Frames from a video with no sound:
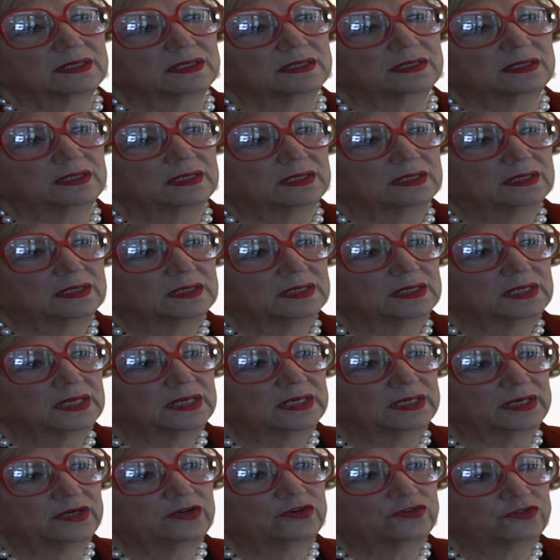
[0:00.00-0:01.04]
in
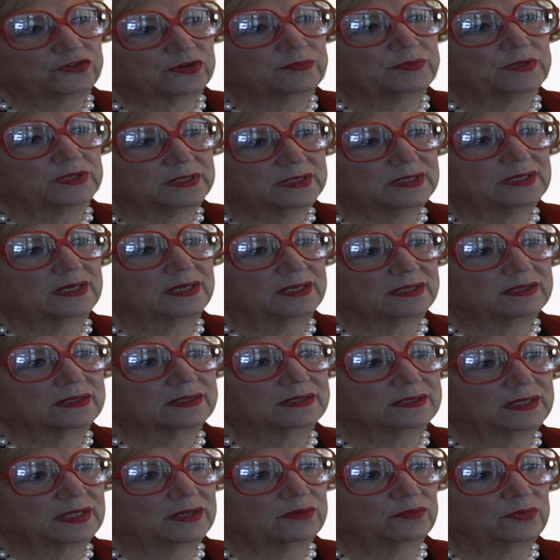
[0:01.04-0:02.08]
leadership today
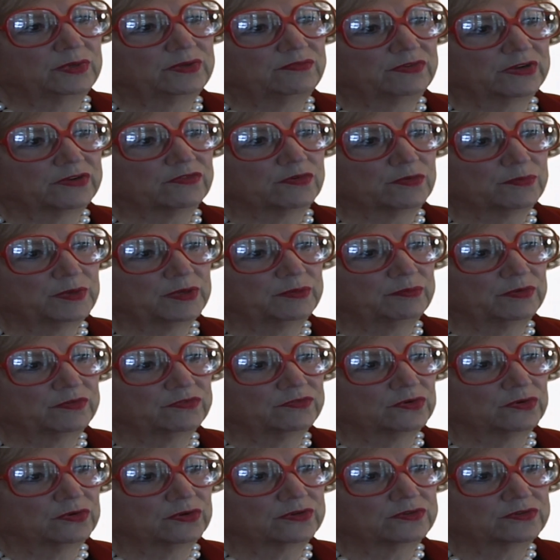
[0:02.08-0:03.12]
than we've ever been
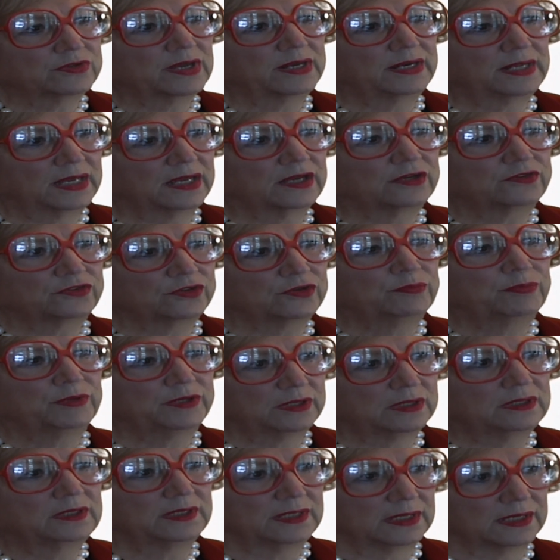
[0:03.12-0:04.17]
before. It's not how to,
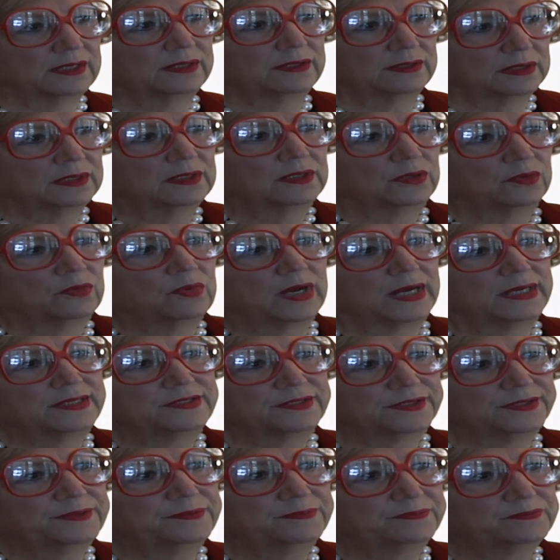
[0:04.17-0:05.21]
but again, why
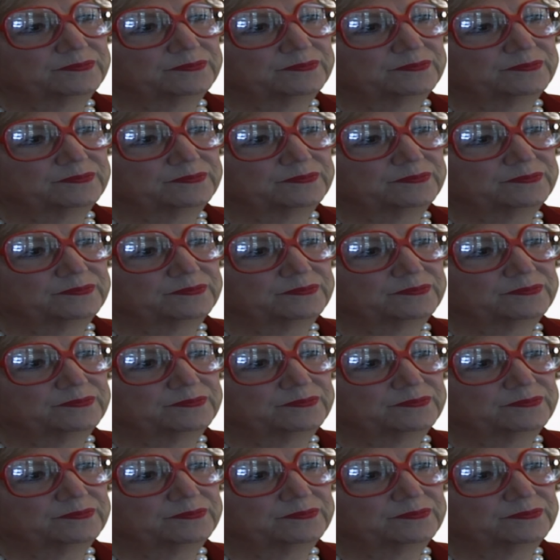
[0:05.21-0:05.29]
to.